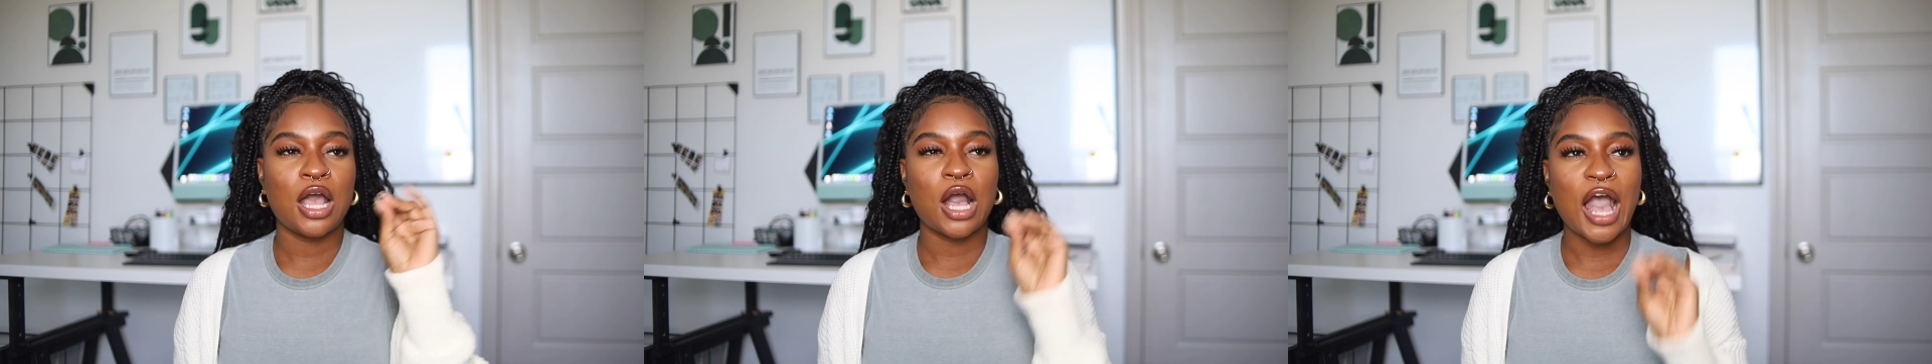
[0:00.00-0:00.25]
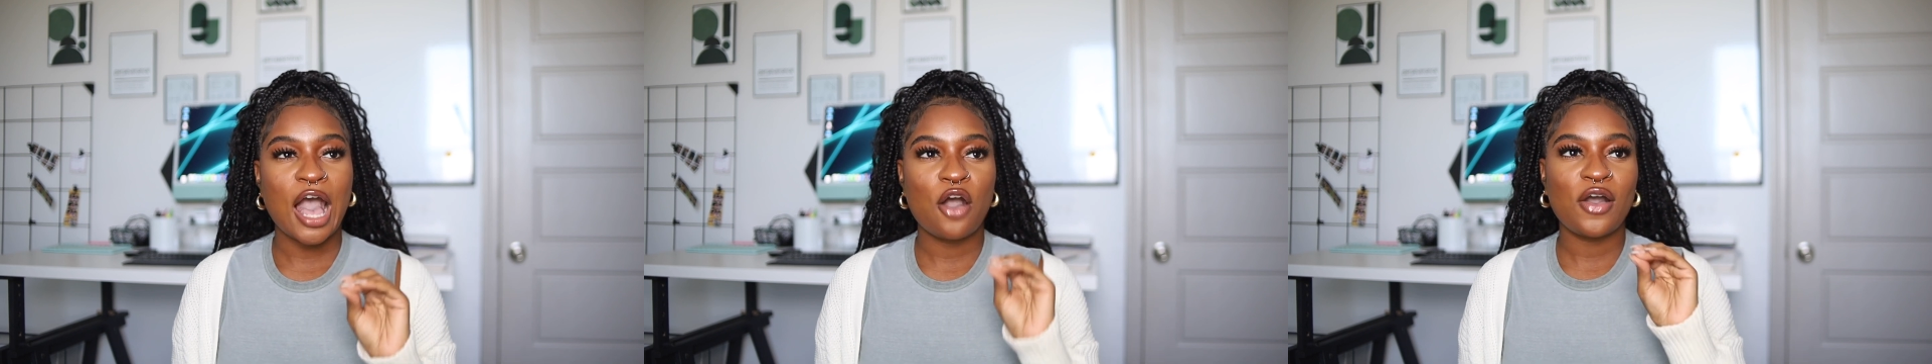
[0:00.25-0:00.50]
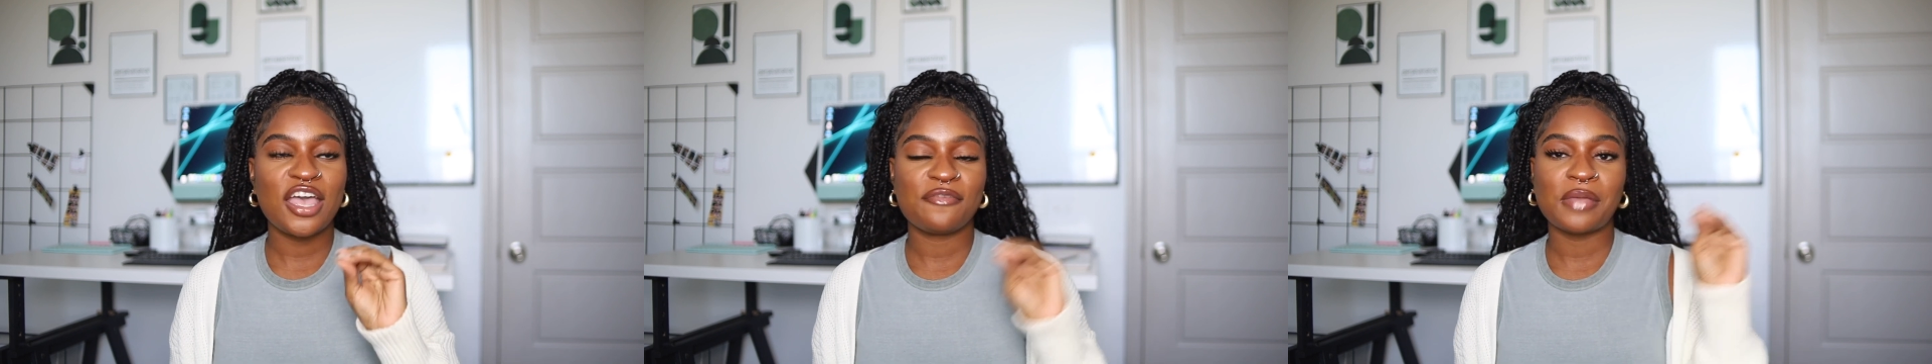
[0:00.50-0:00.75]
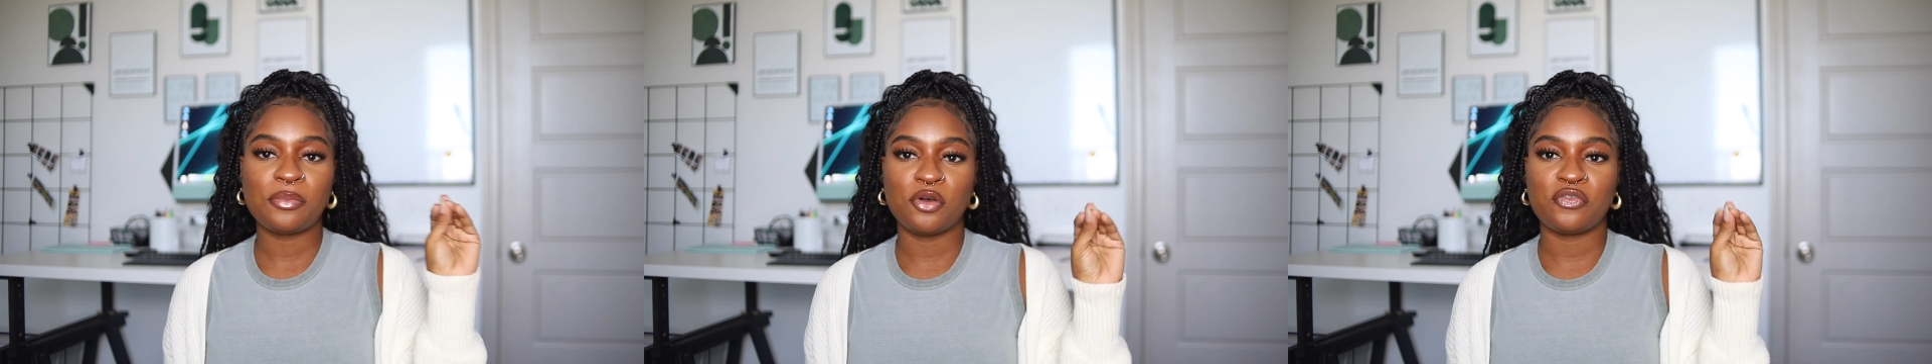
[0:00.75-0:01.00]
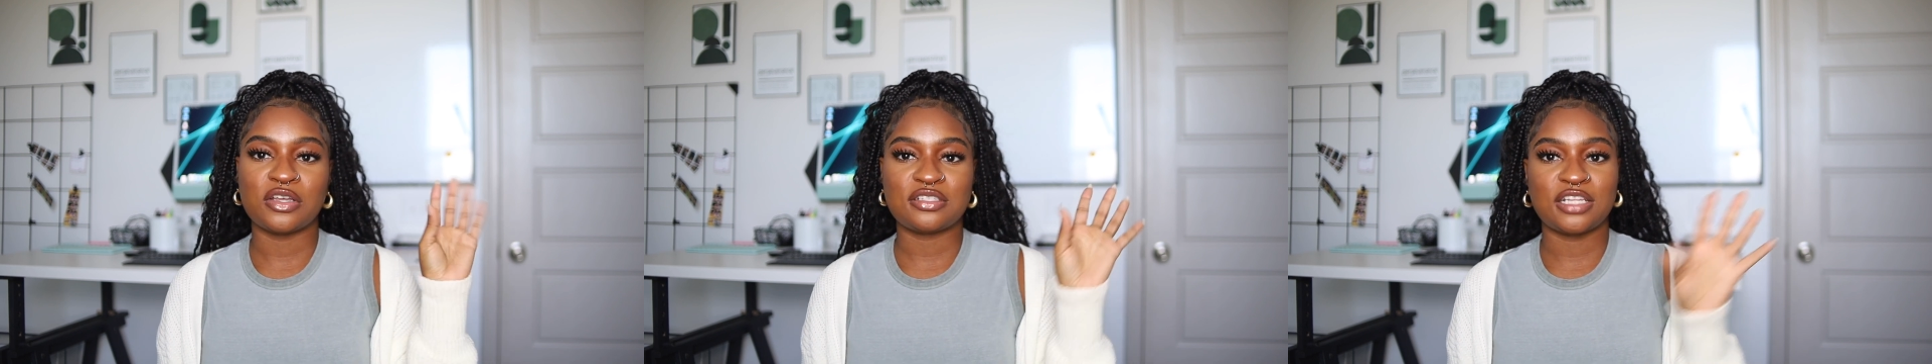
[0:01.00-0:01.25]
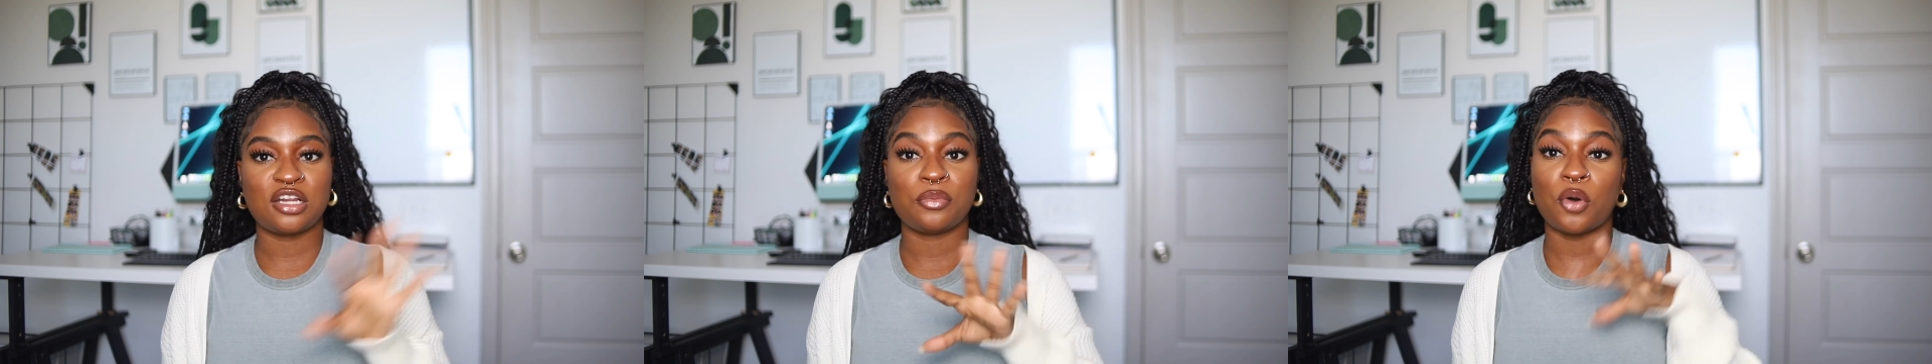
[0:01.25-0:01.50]
how i have my profile
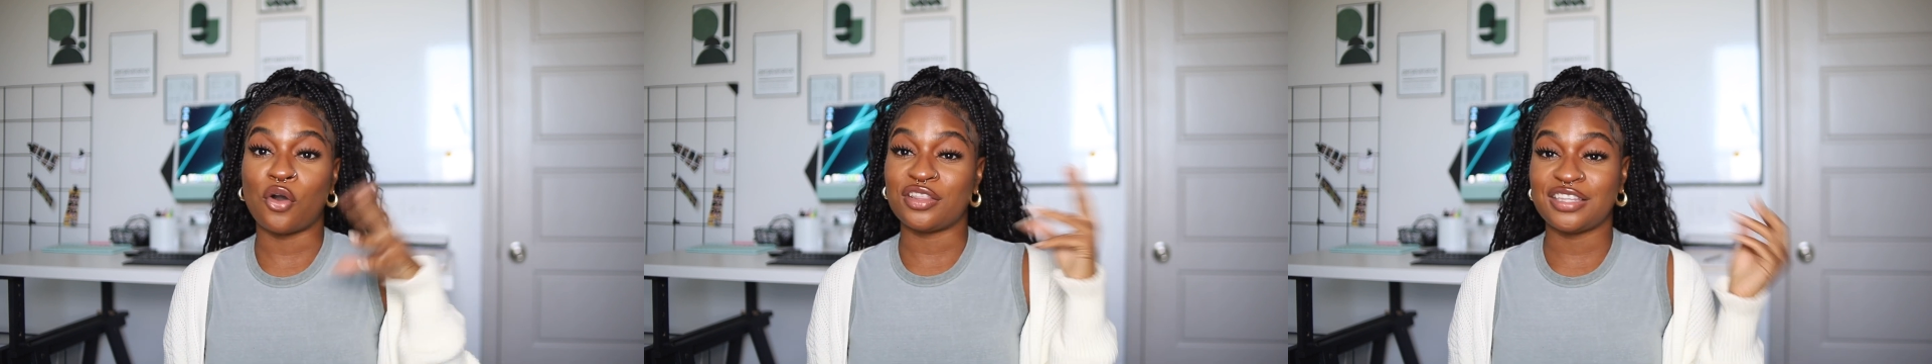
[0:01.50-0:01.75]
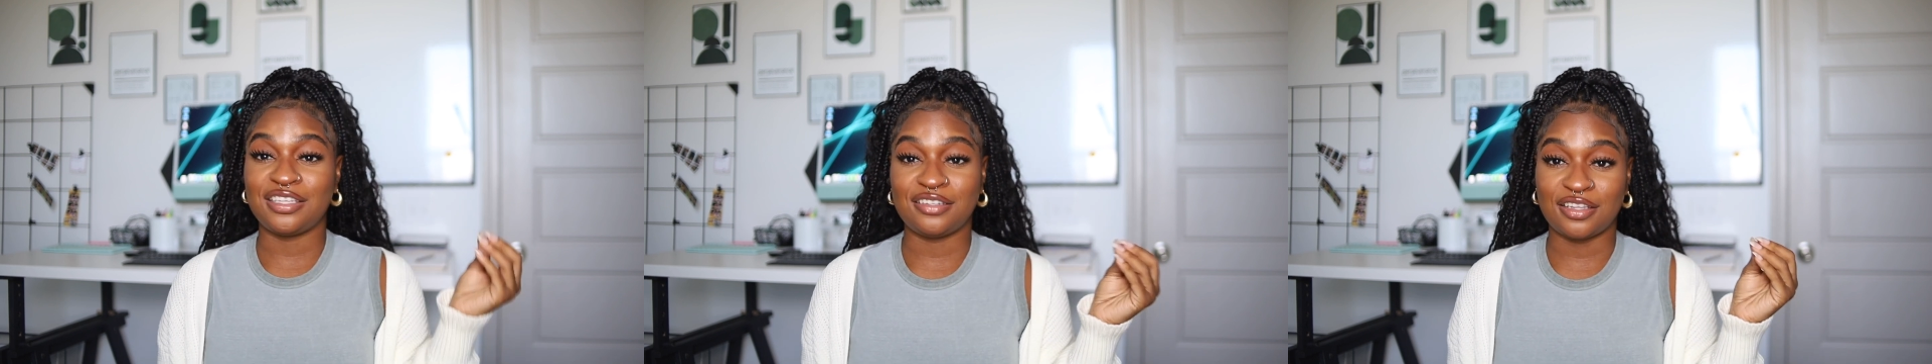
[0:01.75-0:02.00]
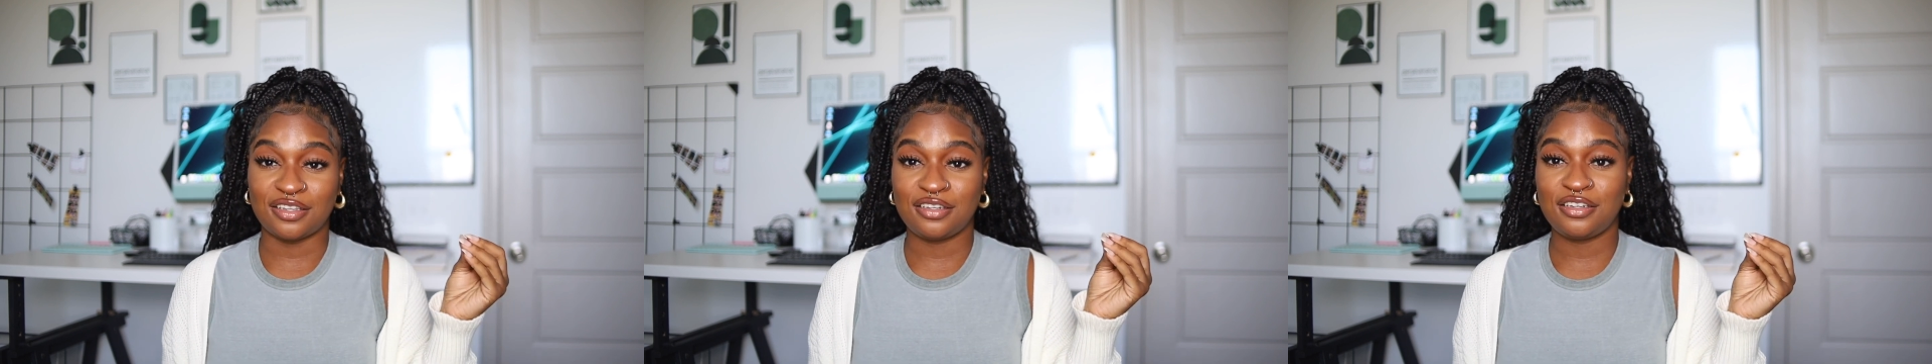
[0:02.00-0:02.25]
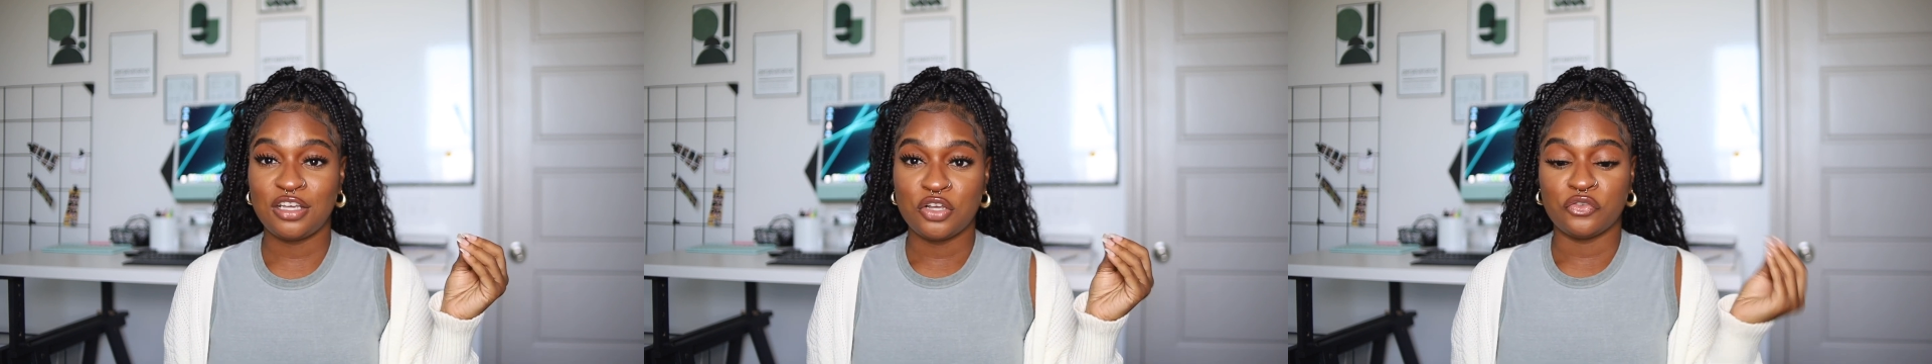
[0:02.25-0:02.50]
set up on linkedin